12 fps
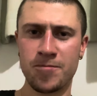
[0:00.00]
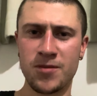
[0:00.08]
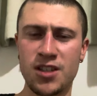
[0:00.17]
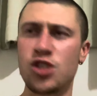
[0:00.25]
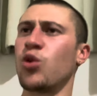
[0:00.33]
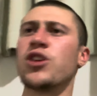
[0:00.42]

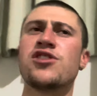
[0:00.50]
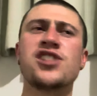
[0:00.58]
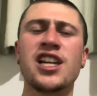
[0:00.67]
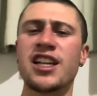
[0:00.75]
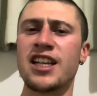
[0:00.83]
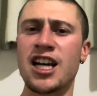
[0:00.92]
So what you're
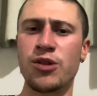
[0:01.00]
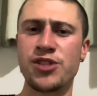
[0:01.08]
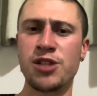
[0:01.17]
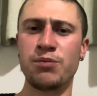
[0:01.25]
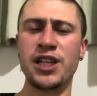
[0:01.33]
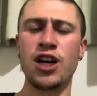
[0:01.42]
seeing now is
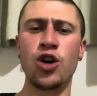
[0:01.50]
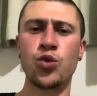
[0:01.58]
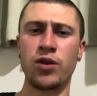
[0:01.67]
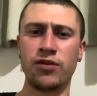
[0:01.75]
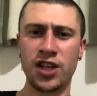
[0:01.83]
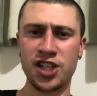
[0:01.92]
simply old
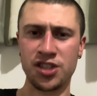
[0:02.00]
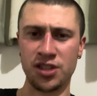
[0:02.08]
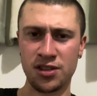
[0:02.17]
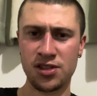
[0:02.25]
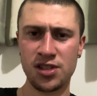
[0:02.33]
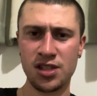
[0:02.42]

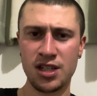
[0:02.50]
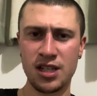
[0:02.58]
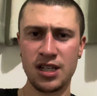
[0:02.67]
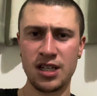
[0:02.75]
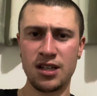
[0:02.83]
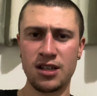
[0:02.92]
reflections,
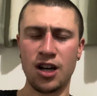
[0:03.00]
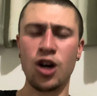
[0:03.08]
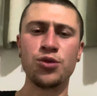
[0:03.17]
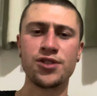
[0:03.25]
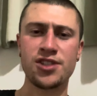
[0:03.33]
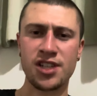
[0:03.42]

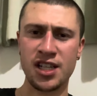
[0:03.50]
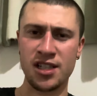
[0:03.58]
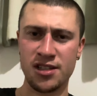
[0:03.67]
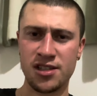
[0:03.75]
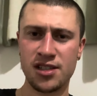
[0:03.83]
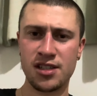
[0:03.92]
old
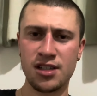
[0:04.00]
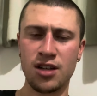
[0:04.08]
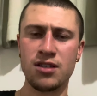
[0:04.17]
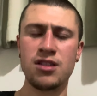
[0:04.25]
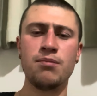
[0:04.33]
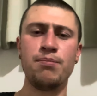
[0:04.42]
seeds
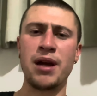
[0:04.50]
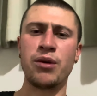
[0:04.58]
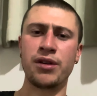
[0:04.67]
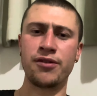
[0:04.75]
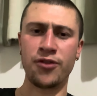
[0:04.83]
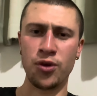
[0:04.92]

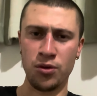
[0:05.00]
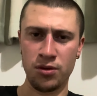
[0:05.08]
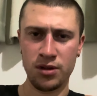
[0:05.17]
bearing fruit.